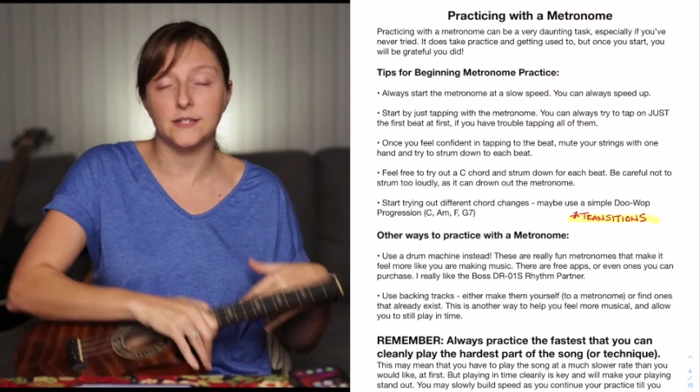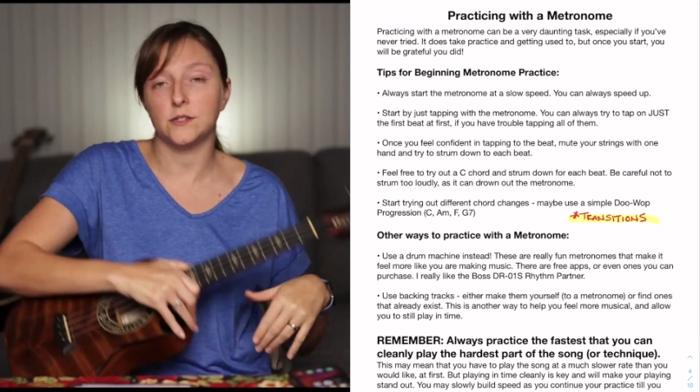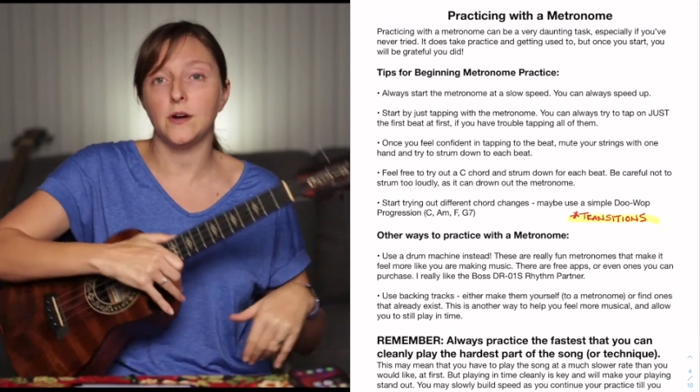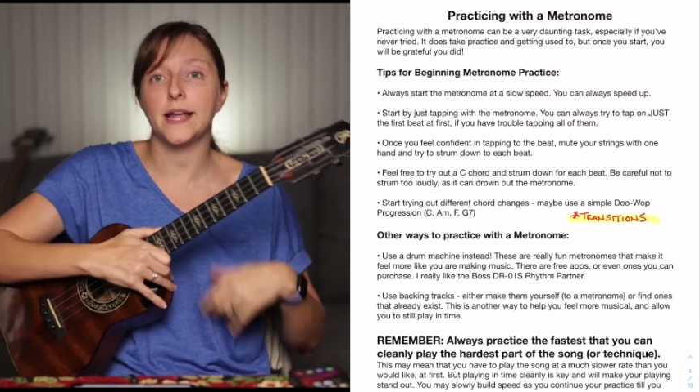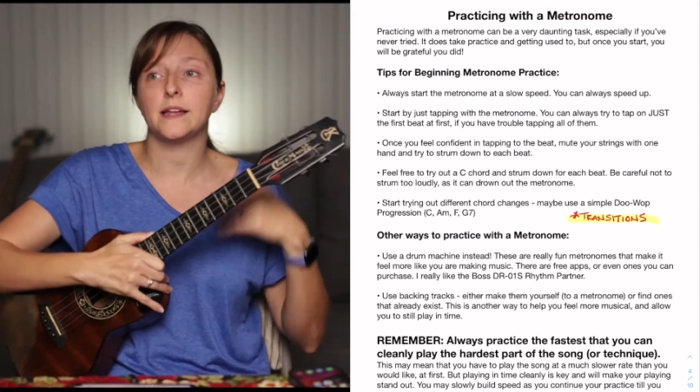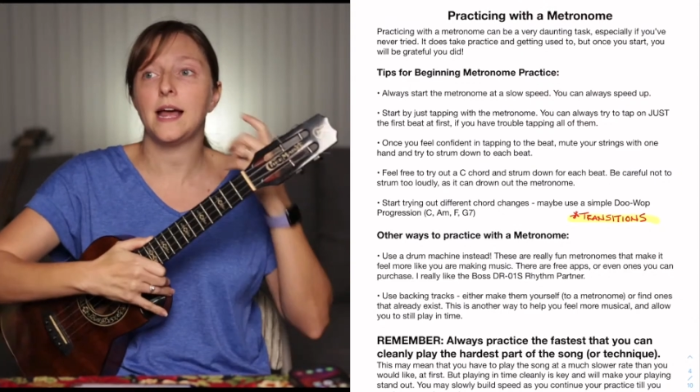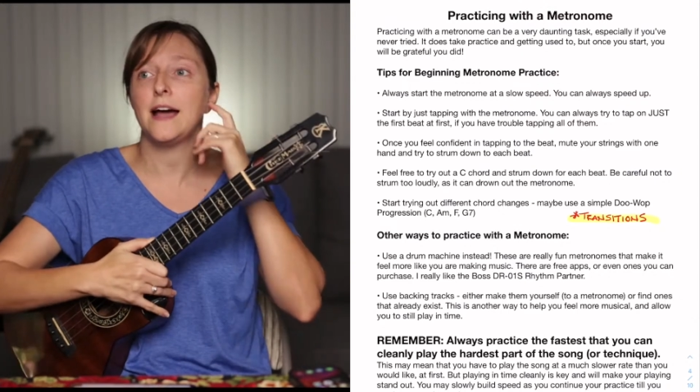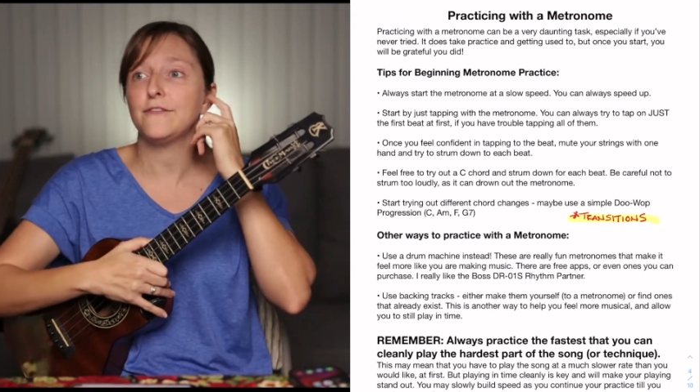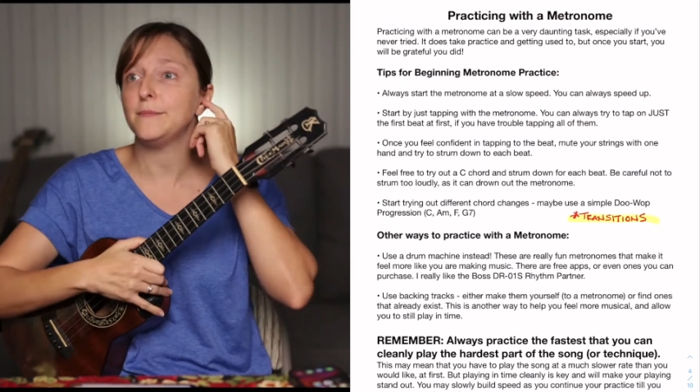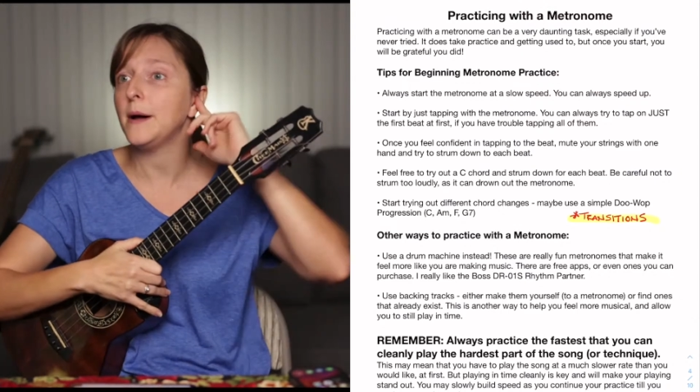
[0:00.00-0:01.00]
So I could
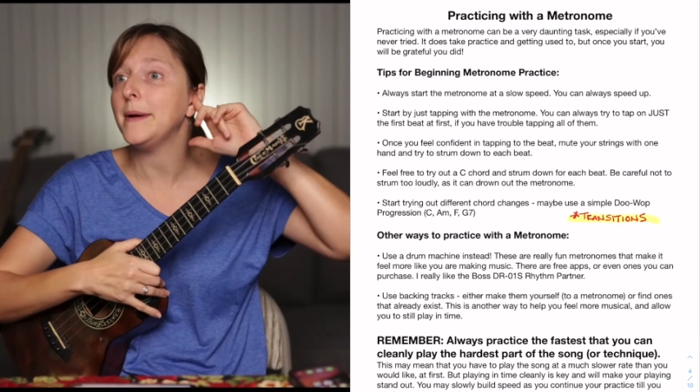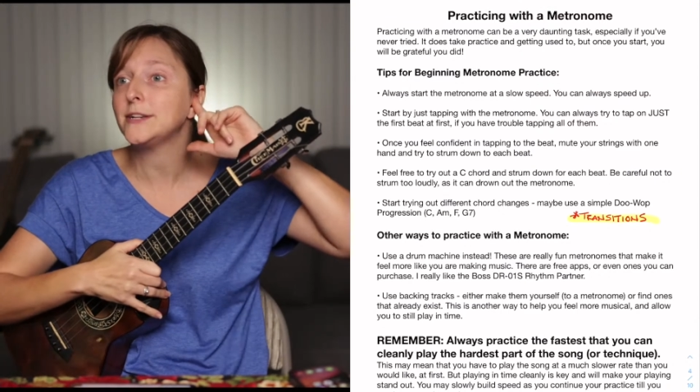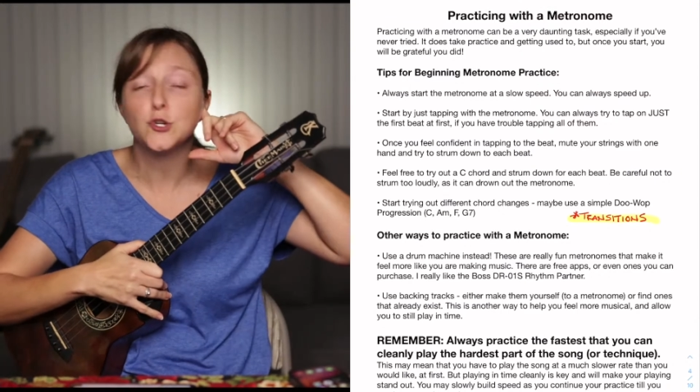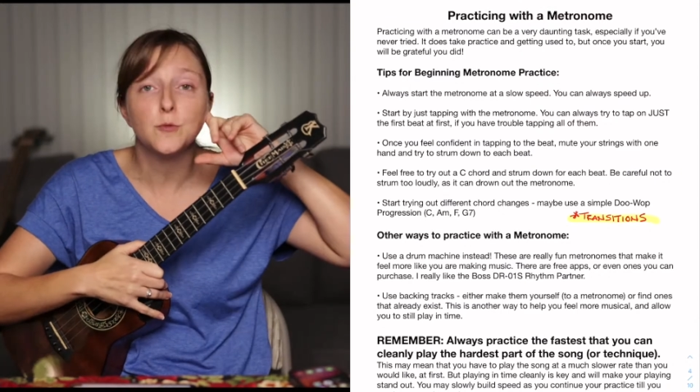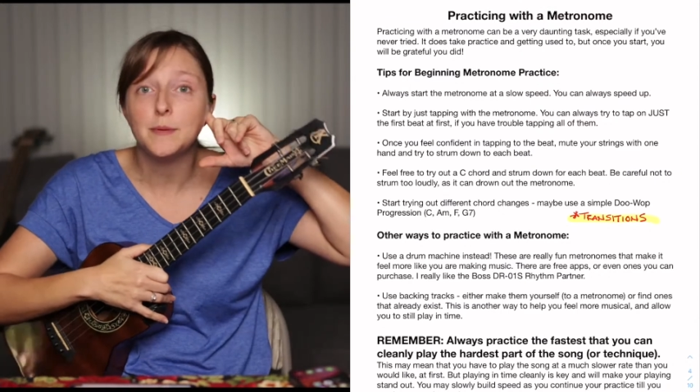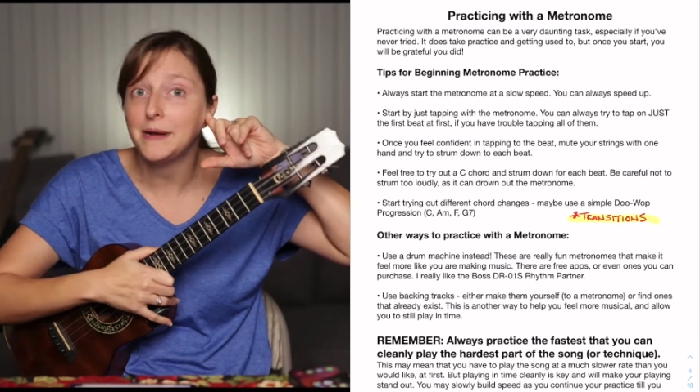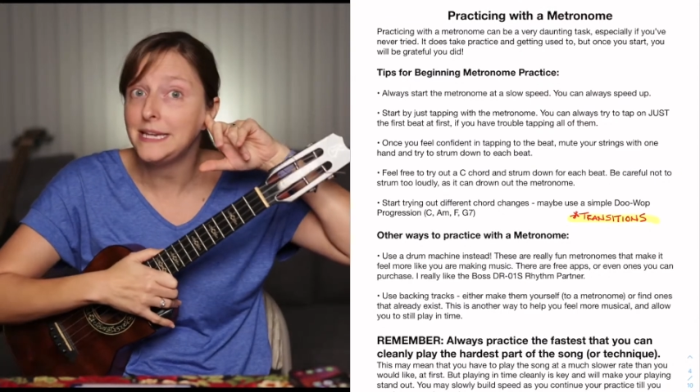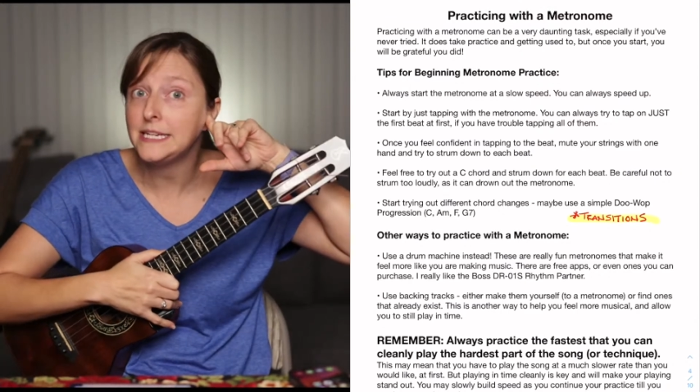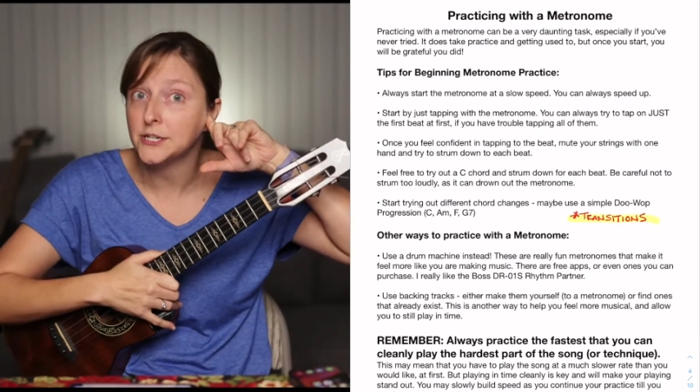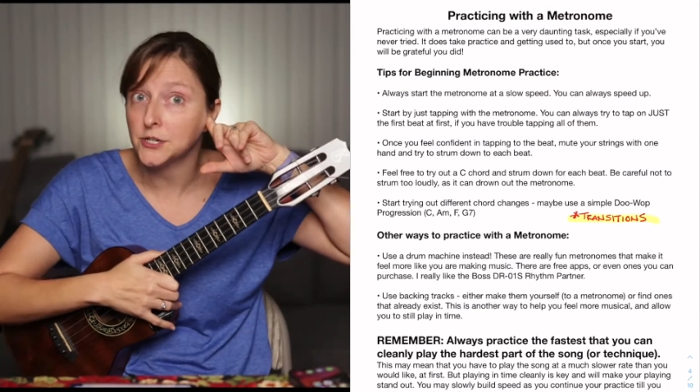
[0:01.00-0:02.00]
have a metronome in
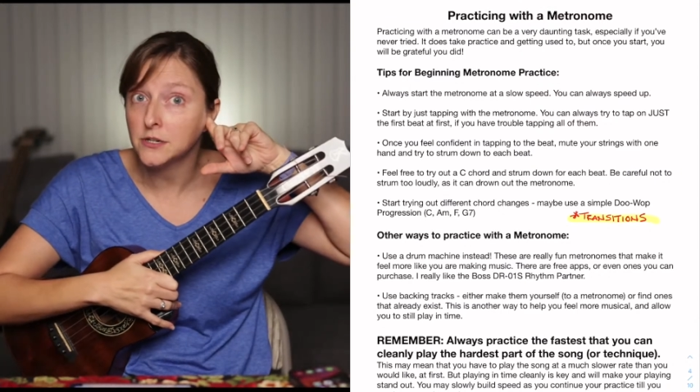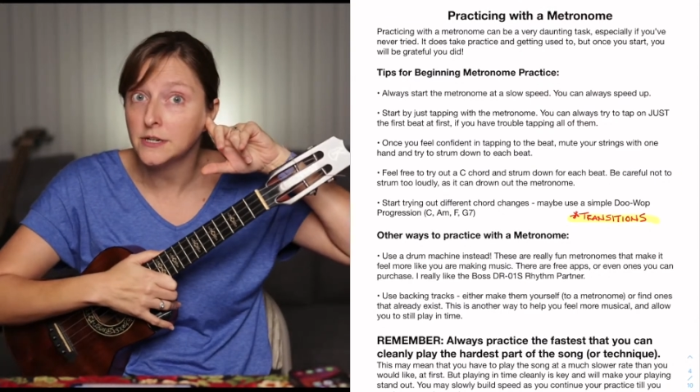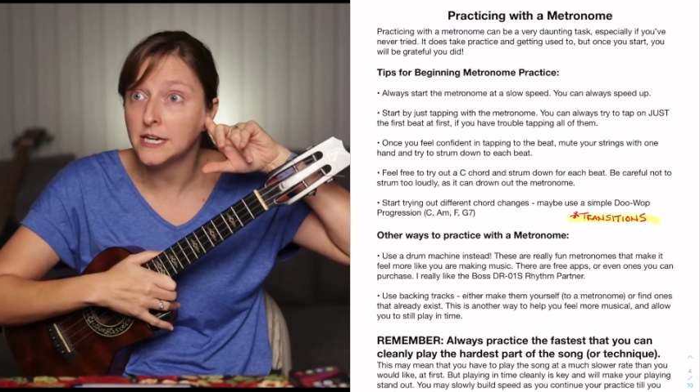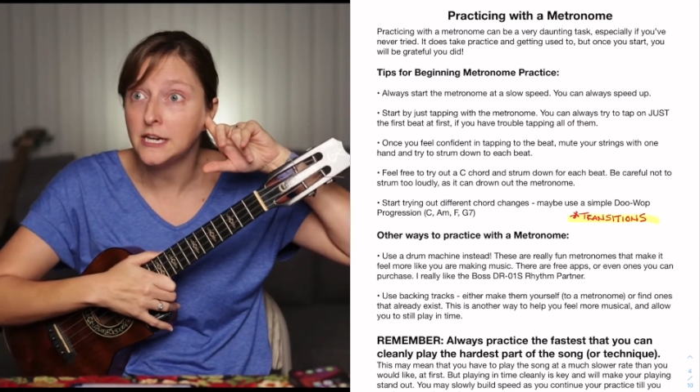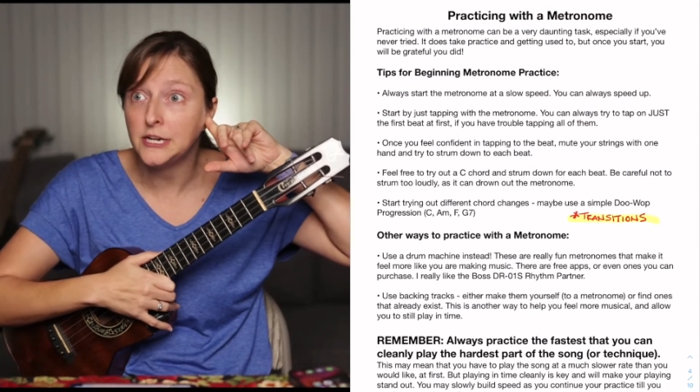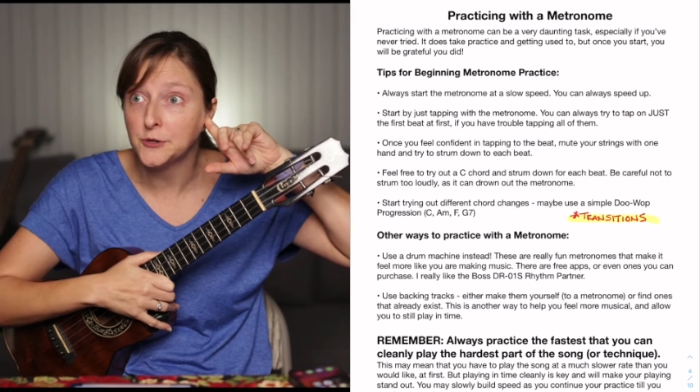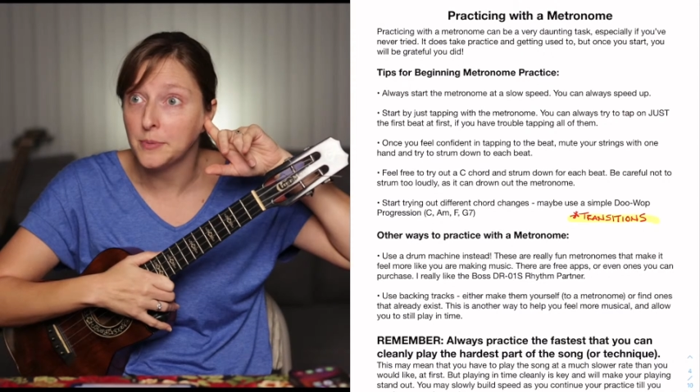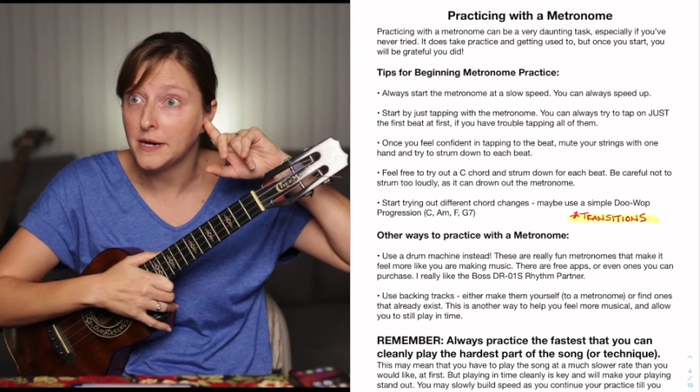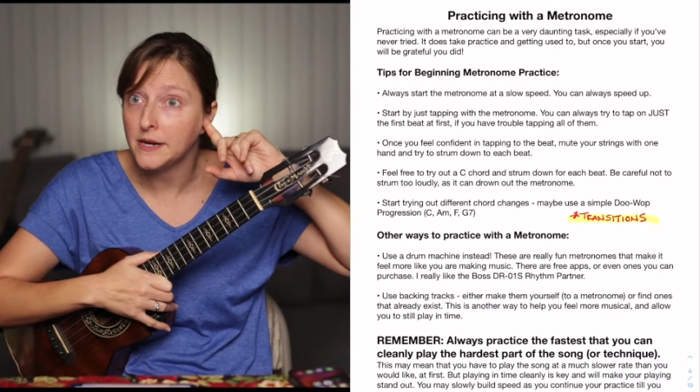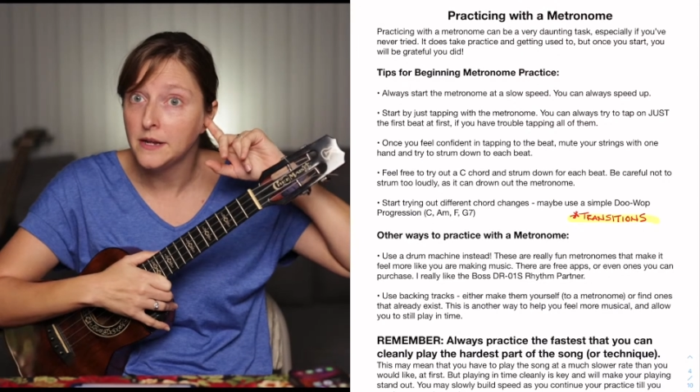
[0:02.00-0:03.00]
my ear, in an
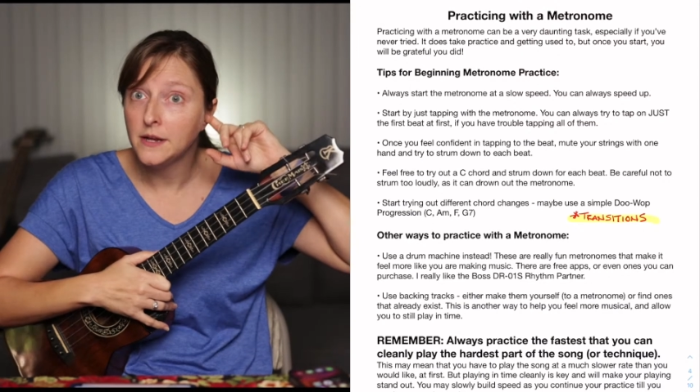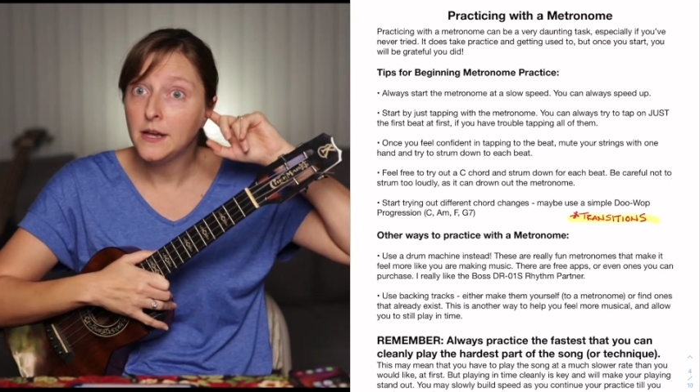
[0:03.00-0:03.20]
earbud,